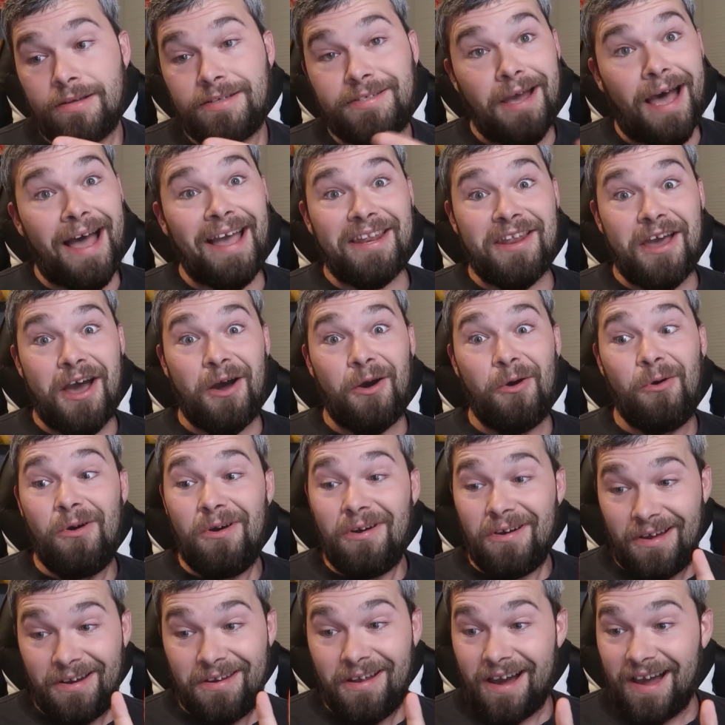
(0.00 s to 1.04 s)
Dino,
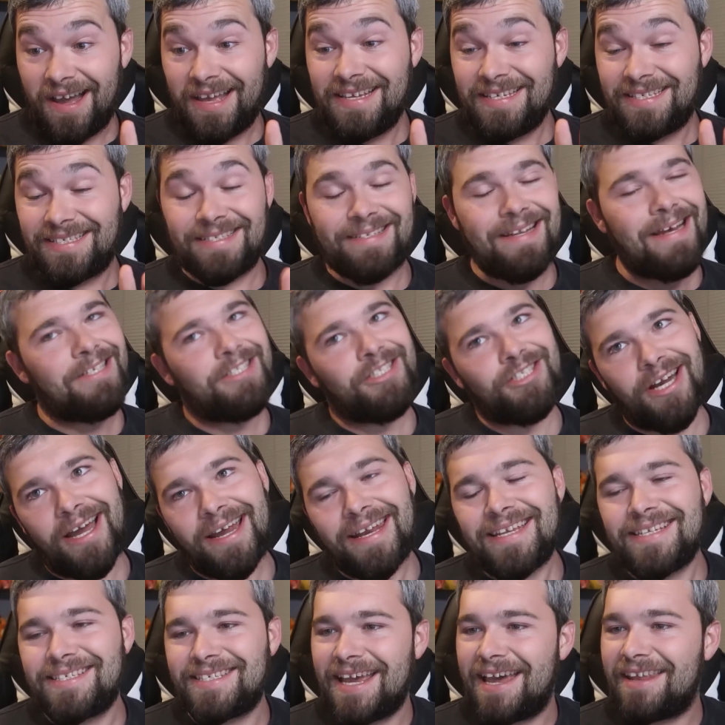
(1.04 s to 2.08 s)
nice. Not
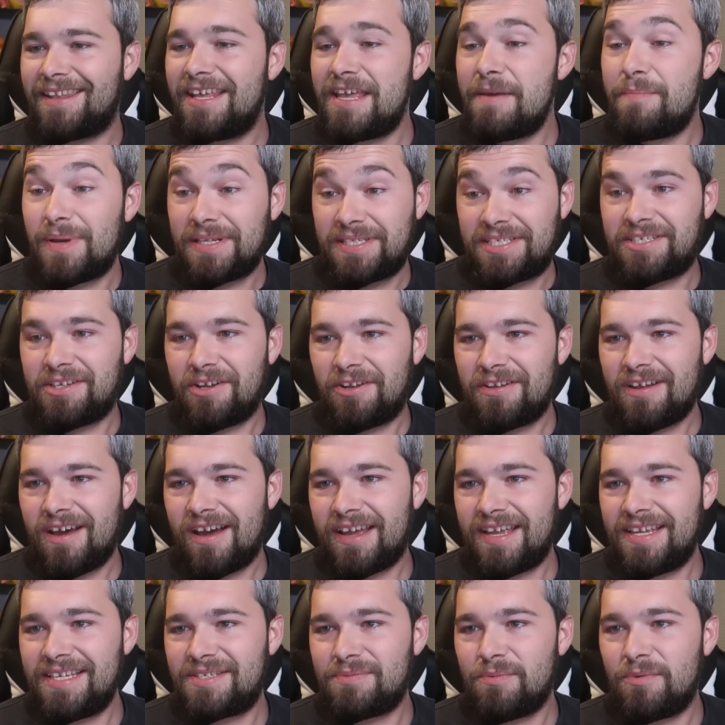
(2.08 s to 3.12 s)
shiny, sadly, but still
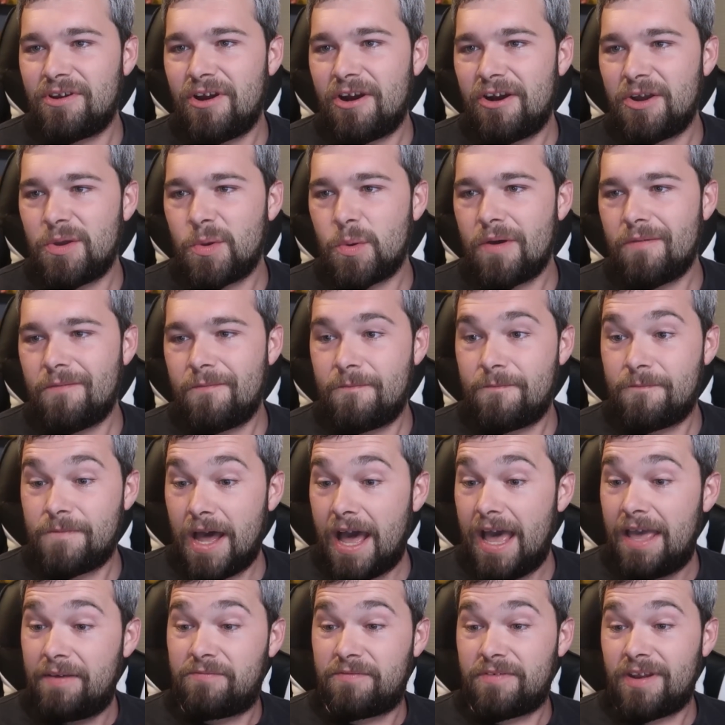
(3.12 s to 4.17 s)
nice. What are you, a
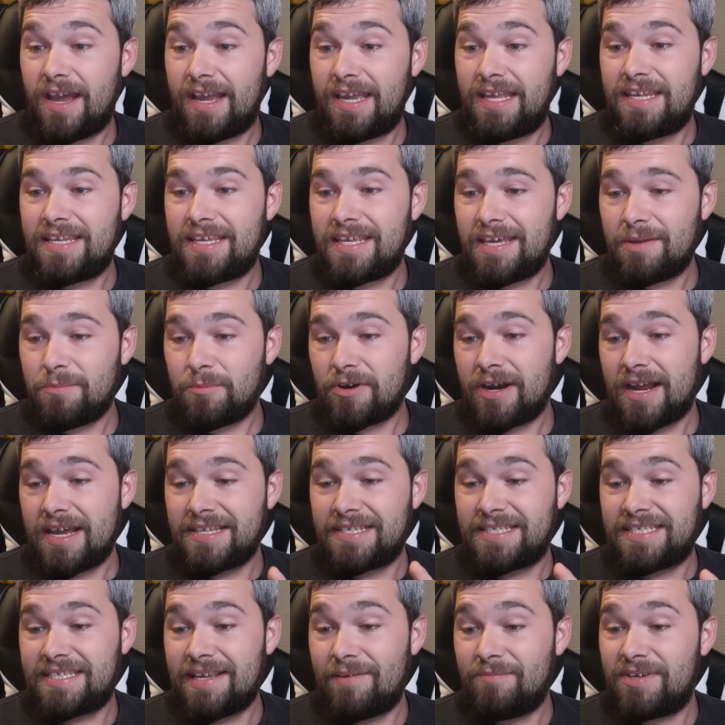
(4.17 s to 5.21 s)
590, and we're
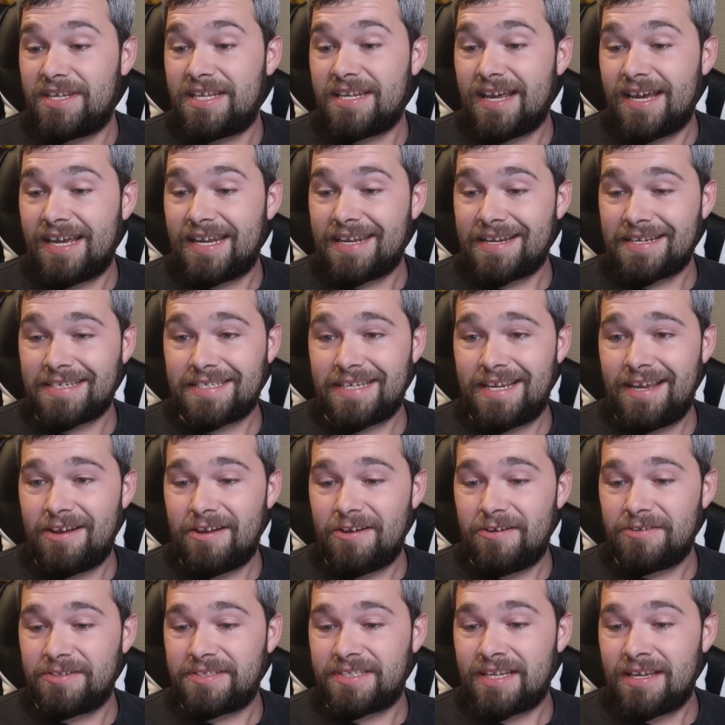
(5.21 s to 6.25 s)
at 79
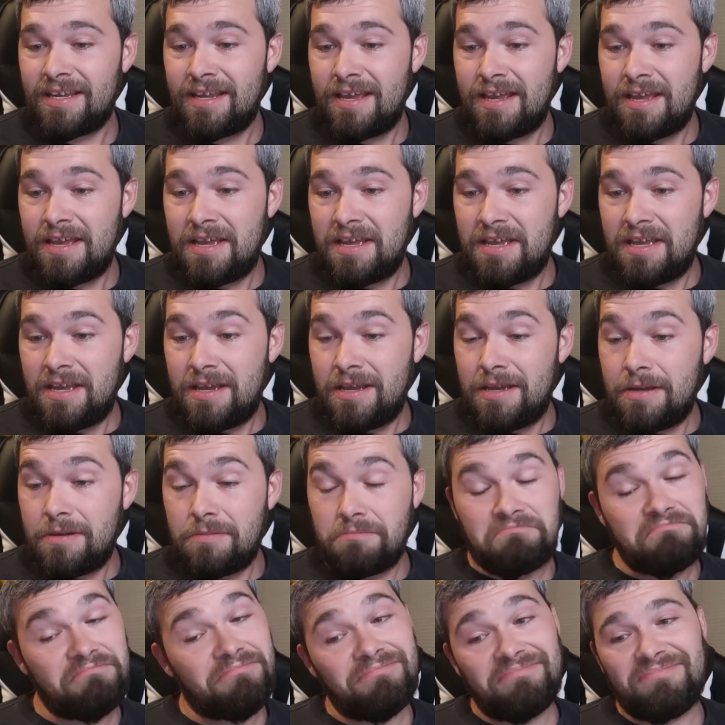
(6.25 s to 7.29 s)
XLs?
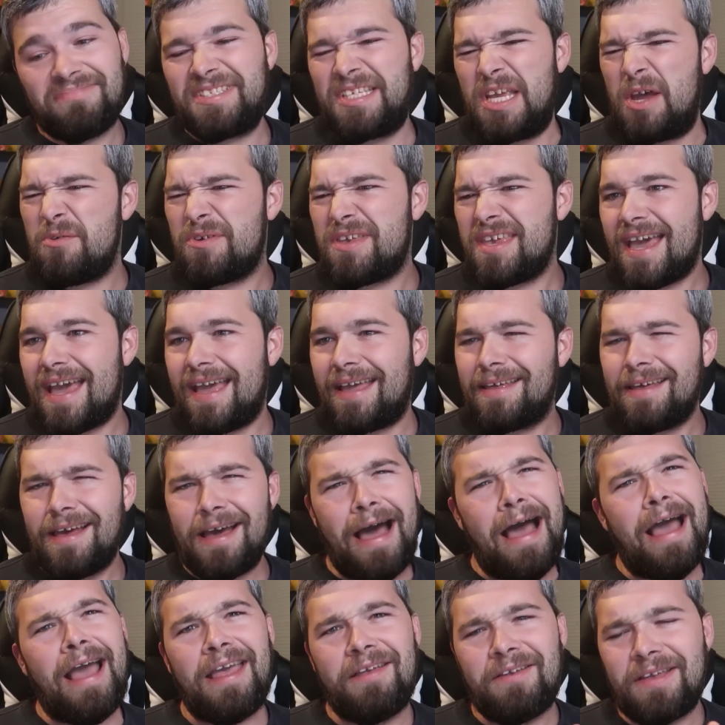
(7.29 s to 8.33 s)
Mm, it's okay.
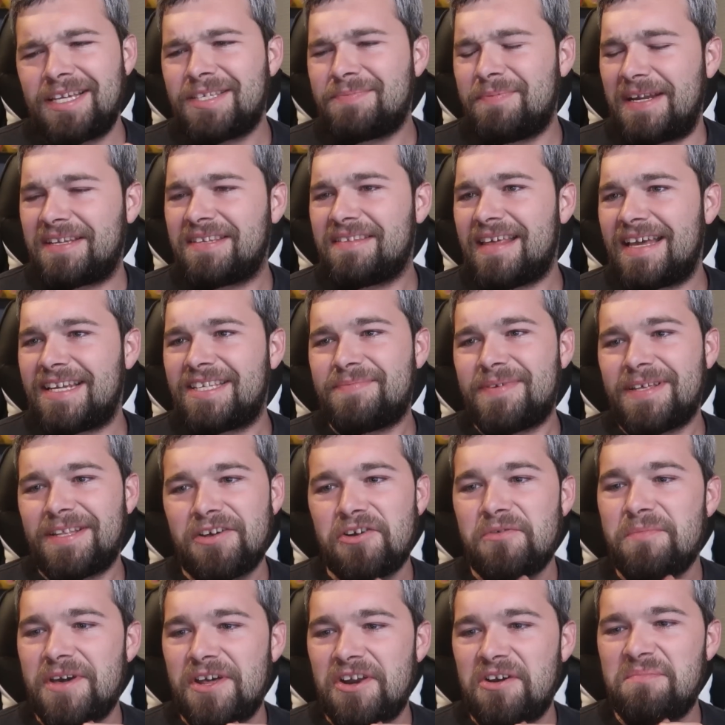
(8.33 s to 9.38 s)
I expected that to be a
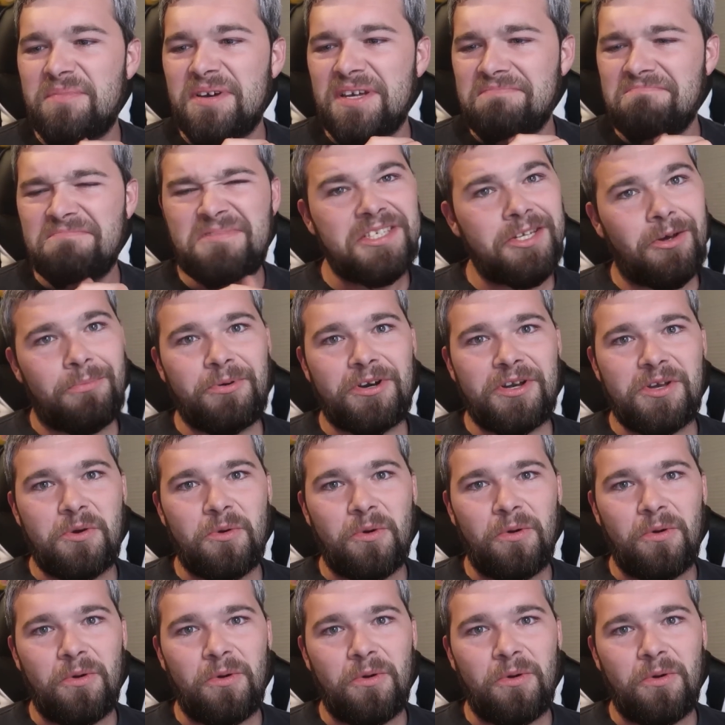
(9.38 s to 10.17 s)
little better, but still pretty